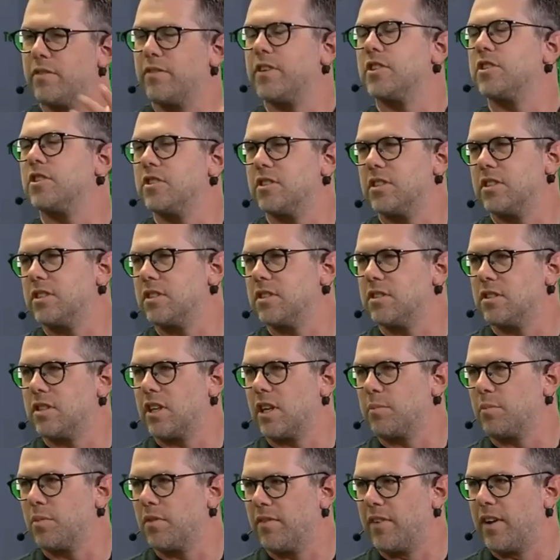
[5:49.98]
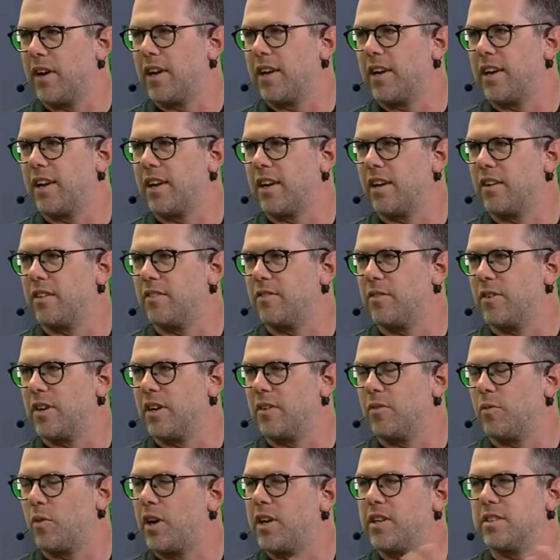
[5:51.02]
efficiencies is tech providing,
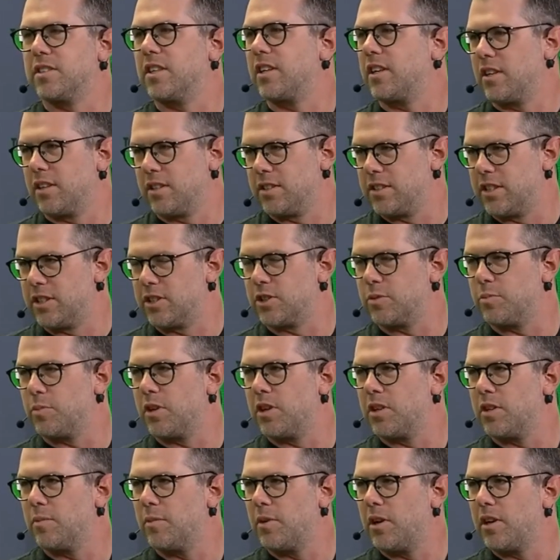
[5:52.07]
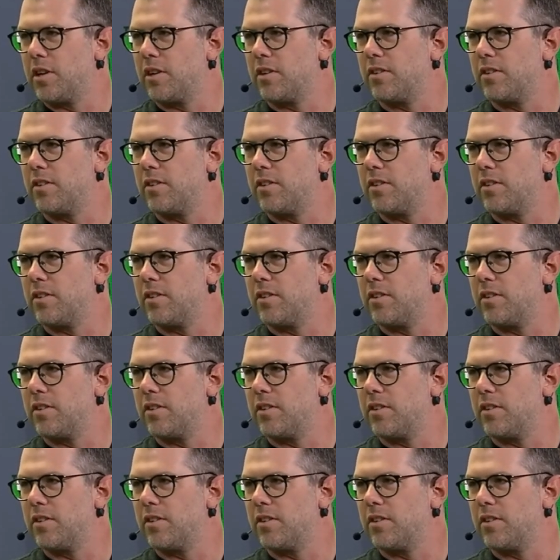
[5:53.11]
and why is that an essential part of the model?